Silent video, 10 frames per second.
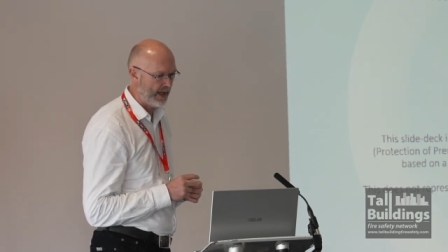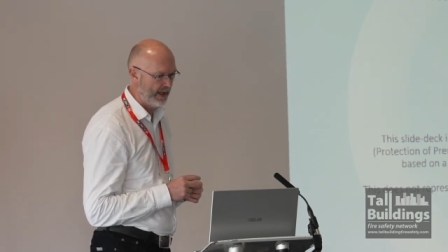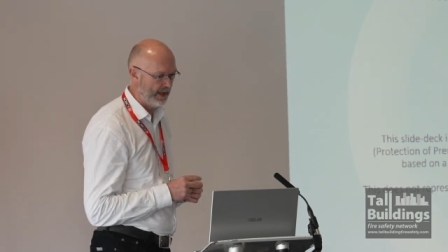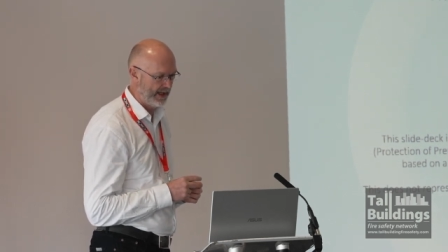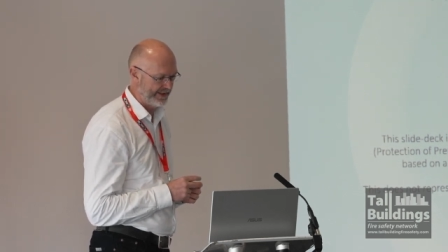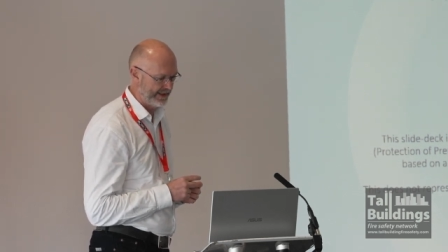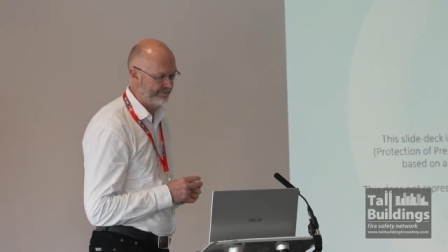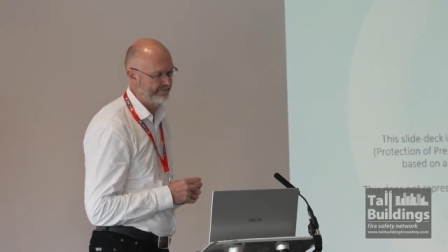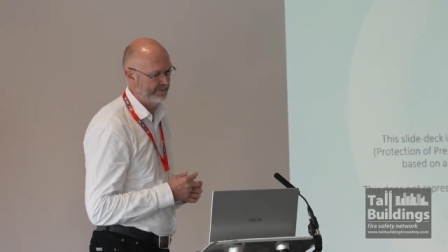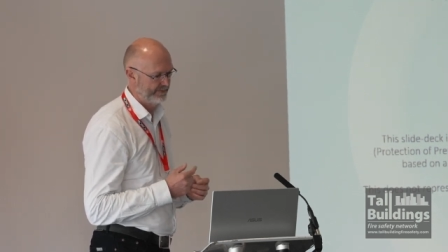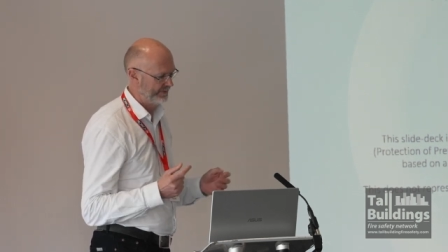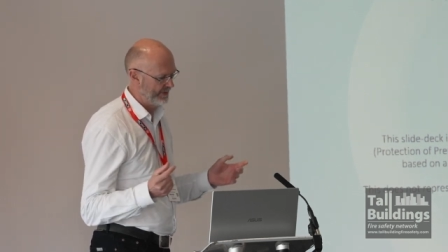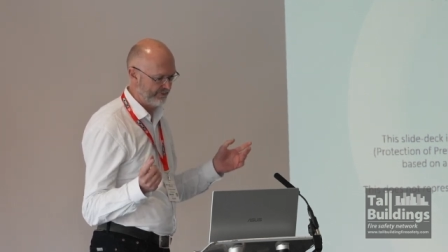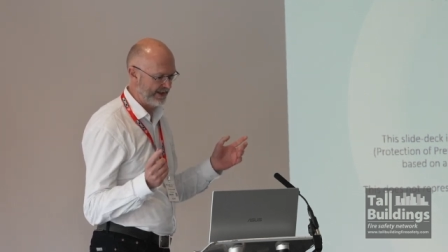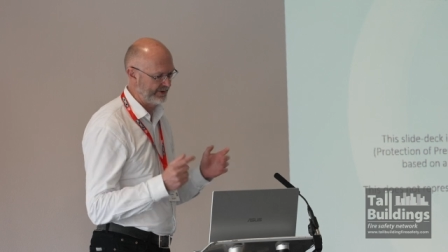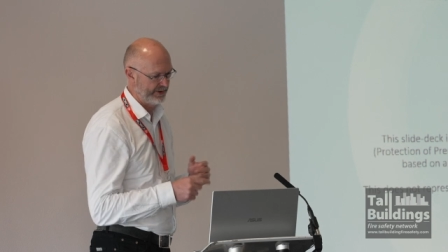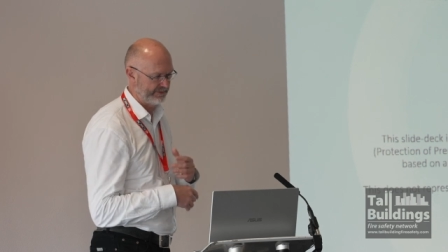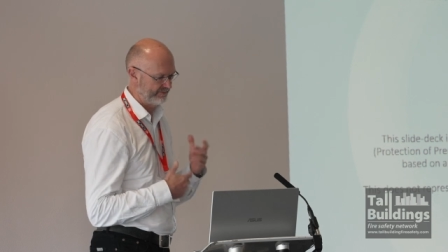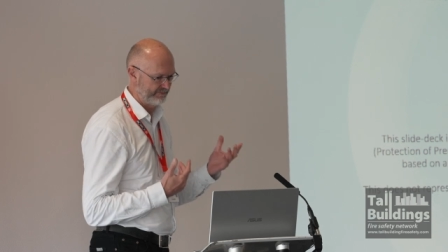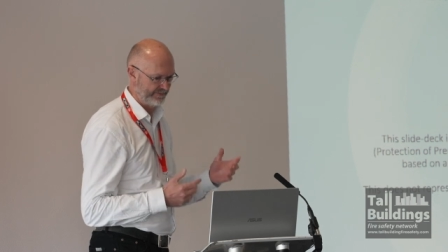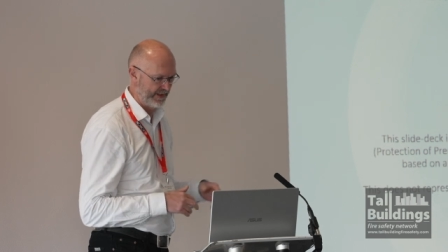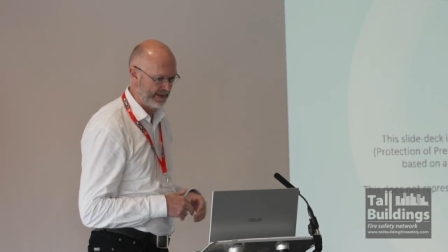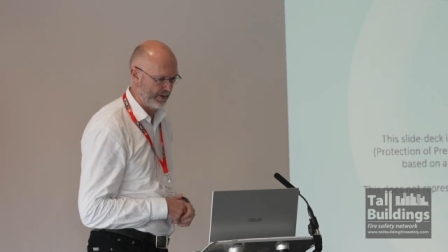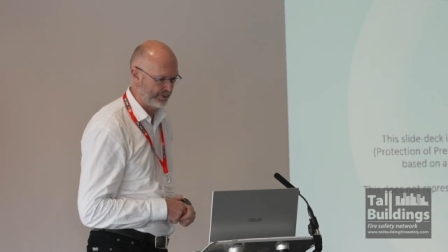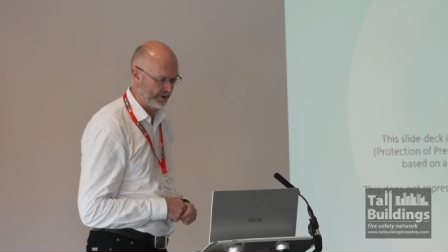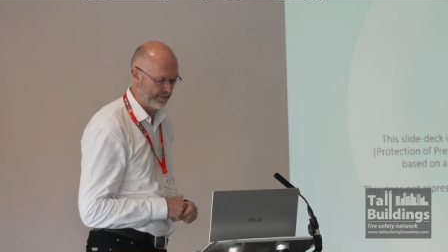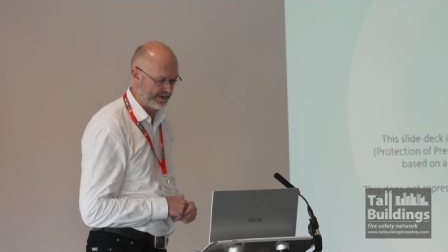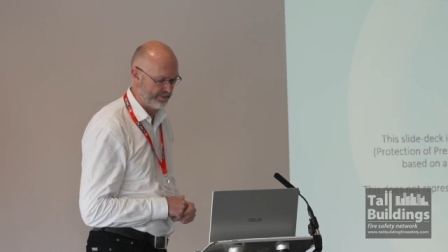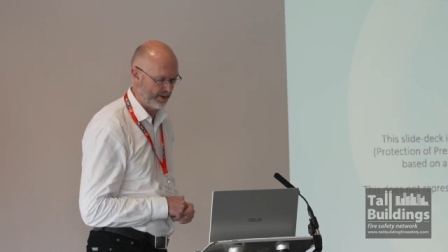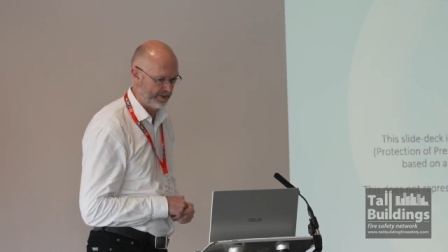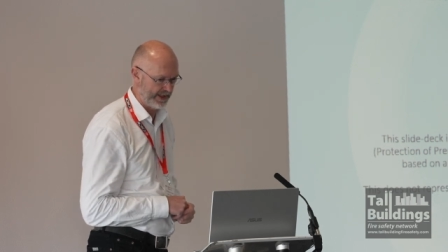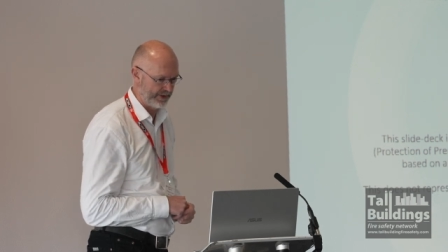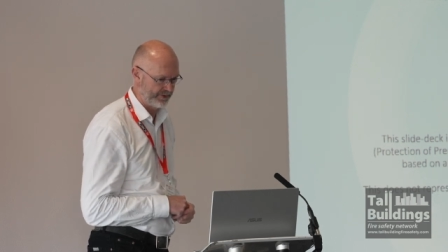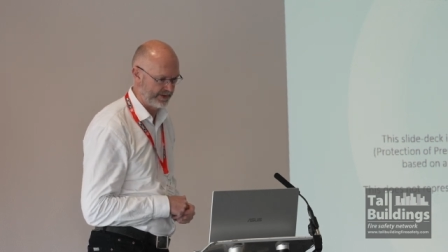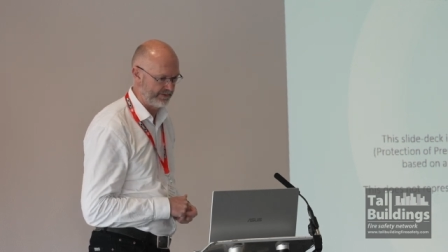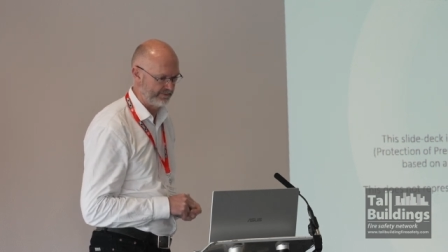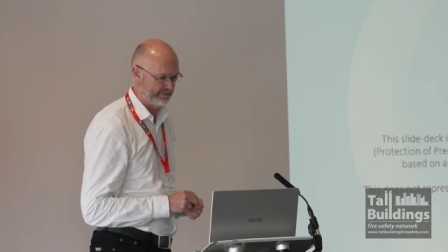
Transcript: Uh, and then the rest is fairly well documented public history.